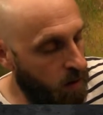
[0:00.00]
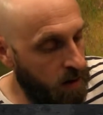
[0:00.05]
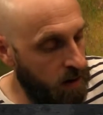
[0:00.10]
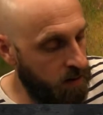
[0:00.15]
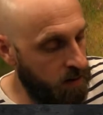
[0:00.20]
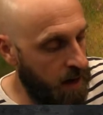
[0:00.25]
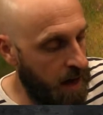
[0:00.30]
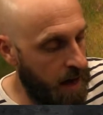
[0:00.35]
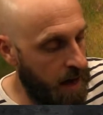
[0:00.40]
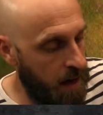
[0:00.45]

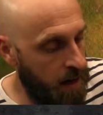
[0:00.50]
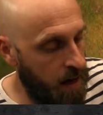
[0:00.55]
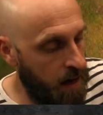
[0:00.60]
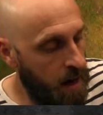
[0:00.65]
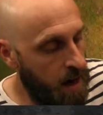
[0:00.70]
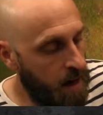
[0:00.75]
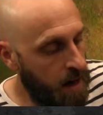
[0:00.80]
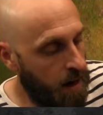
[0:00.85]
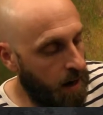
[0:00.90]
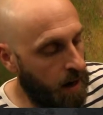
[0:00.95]
his head.
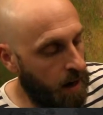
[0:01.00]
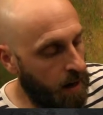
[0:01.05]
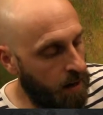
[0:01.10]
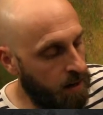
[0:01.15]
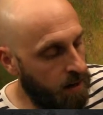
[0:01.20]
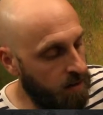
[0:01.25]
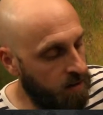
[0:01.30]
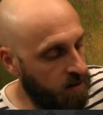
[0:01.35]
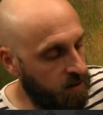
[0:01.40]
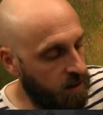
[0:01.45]

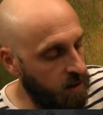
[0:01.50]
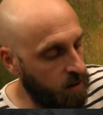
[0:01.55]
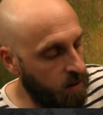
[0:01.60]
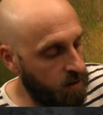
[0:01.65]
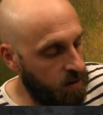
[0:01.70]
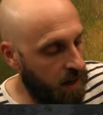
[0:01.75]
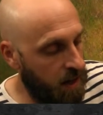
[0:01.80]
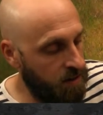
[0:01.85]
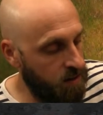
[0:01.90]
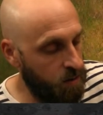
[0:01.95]
His
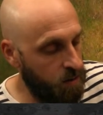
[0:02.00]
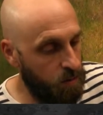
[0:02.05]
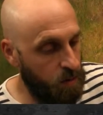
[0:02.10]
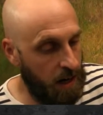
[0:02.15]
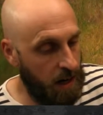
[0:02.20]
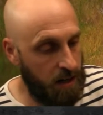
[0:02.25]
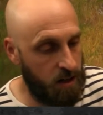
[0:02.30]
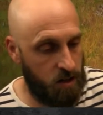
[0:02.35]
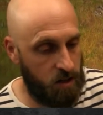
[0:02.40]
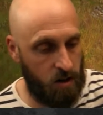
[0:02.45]
skills as a
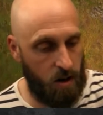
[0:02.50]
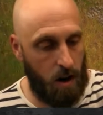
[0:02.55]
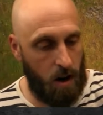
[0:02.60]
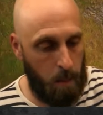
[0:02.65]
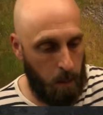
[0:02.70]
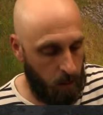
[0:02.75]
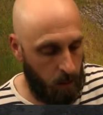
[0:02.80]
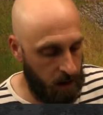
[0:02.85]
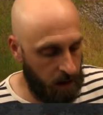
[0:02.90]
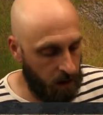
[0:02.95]
ranger are
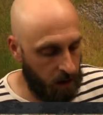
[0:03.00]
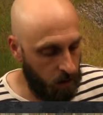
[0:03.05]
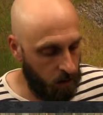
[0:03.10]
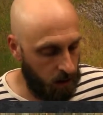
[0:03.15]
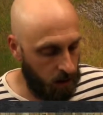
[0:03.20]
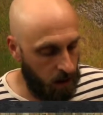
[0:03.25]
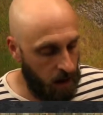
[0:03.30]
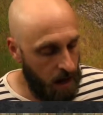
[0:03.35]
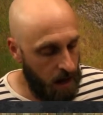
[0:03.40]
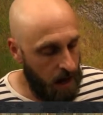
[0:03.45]
pretty
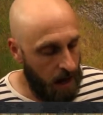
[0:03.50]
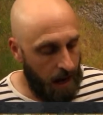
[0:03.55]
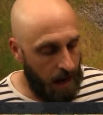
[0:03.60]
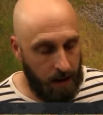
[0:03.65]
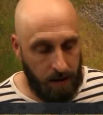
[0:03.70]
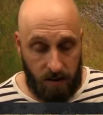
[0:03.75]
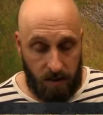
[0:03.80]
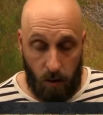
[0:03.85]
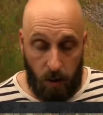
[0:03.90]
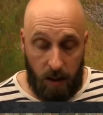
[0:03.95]
good,
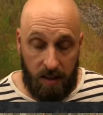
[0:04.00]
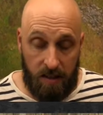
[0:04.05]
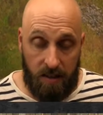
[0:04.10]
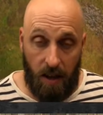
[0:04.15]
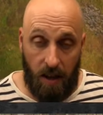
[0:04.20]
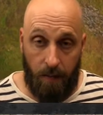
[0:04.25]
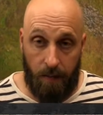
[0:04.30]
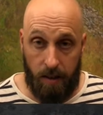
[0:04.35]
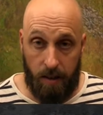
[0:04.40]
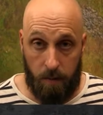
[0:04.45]
and so
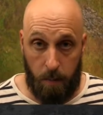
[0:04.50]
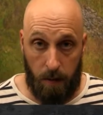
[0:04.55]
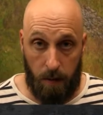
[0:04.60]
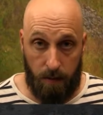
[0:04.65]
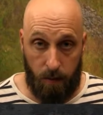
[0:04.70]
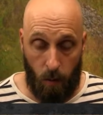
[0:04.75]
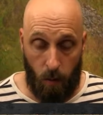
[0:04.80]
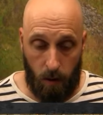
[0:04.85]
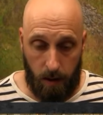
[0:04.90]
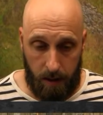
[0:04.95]
done this
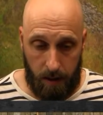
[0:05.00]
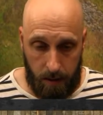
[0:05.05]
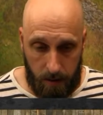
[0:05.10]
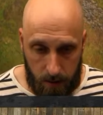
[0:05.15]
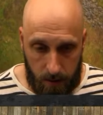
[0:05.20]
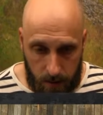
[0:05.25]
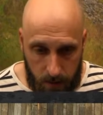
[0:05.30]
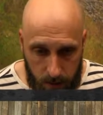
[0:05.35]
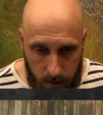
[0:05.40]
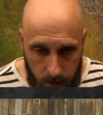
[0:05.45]
before. He
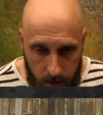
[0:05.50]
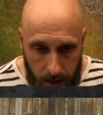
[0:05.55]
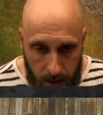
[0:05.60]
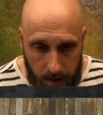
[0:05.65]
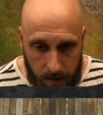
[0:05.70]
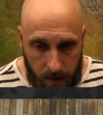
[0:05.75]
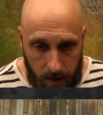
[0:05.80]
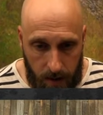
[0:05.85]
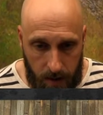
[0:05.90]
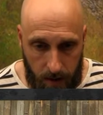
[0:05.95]

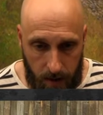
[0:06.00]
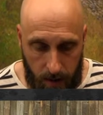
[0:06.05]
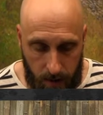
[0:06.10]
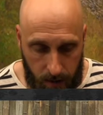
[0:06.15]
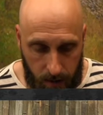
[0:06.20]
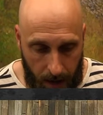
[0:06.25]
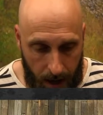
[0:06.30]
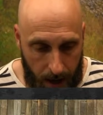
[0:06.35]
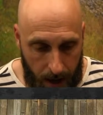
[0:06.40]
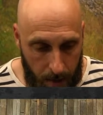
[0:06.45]
sneaks into this
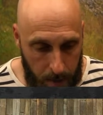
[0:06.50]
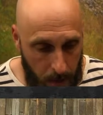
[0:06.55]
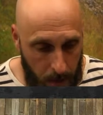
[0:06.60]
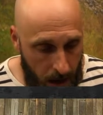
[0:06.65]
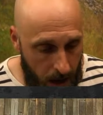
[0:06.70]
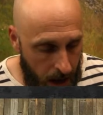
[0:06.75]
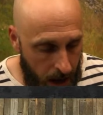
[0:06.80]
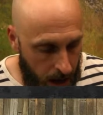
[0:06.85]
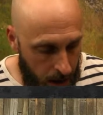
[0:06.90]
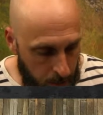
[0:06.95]
camp
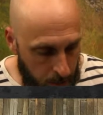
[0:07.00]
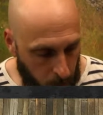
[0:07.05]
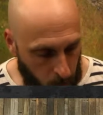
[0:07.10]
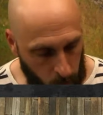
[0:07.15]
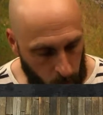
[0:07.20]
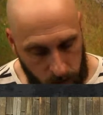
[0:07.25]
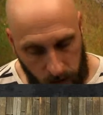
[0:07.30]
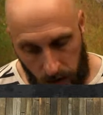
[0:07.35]
and pulls